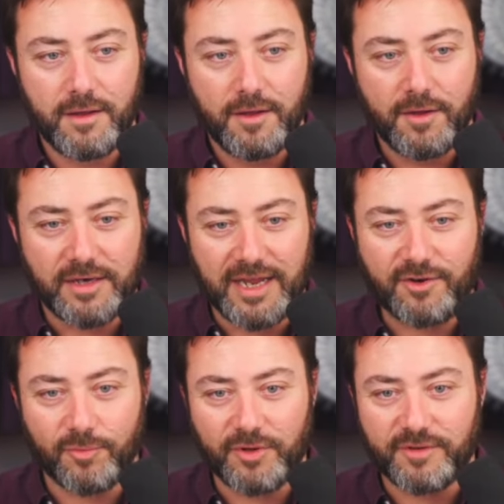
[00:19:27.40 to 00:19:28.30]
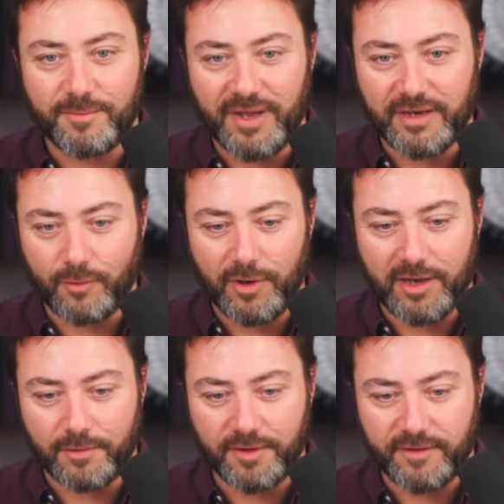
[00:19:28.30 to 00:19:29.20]
Necromunda Medic.
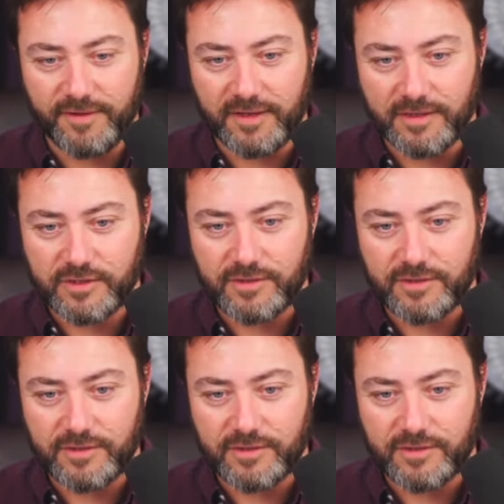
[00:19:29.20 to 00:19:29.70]
Wow, look at this.